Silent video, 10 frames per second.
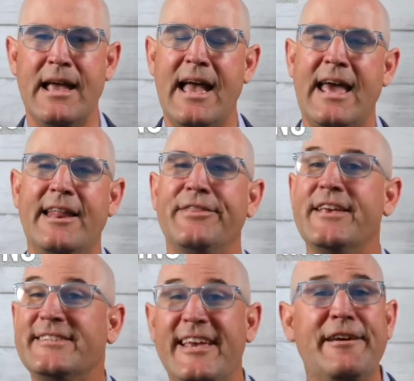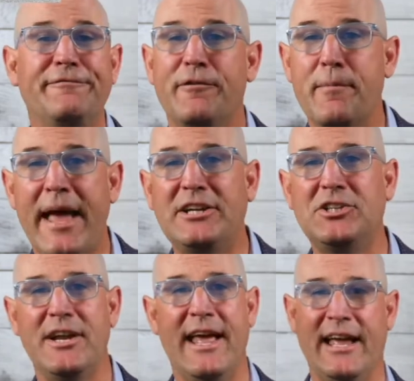And in this
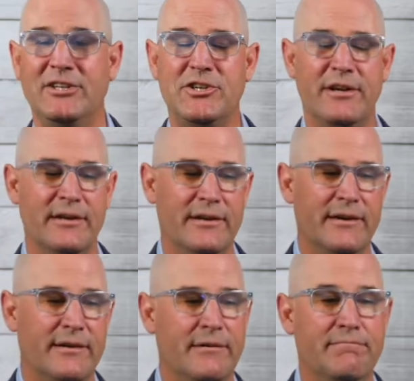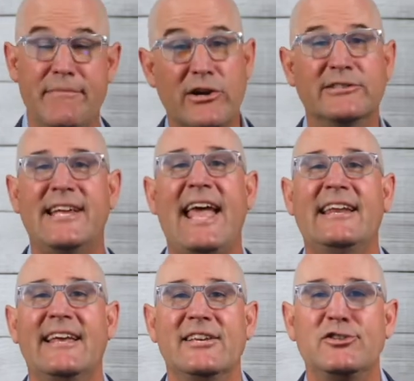information age, mere
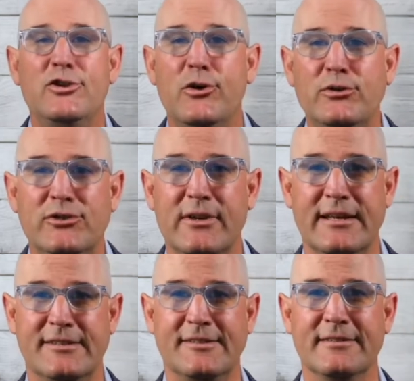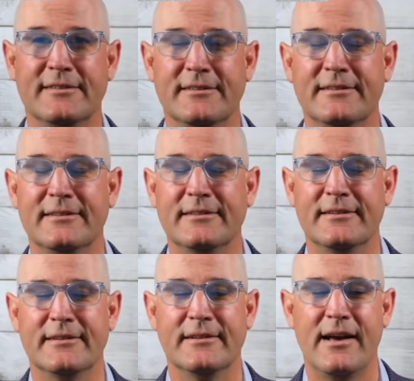data is useless.
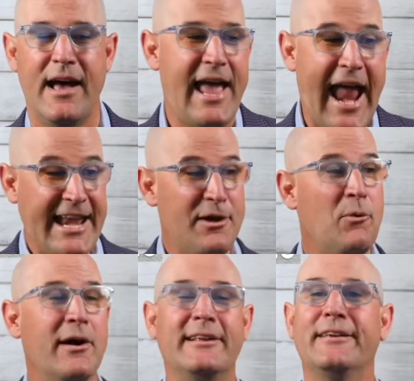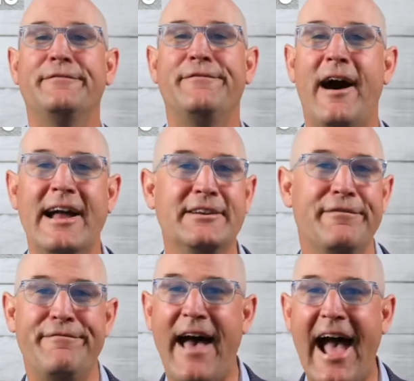Anyone can find a
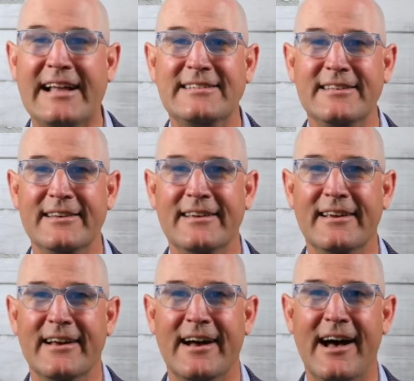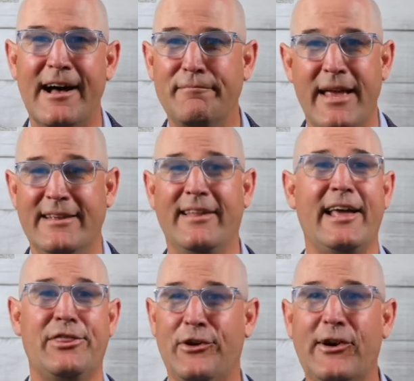fact in
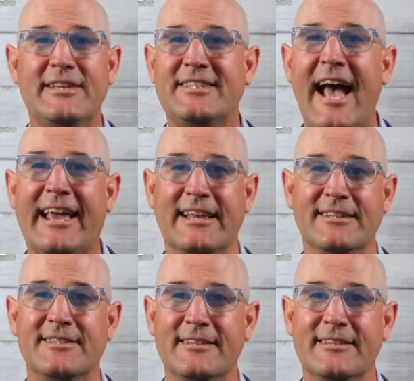like 30 seconds.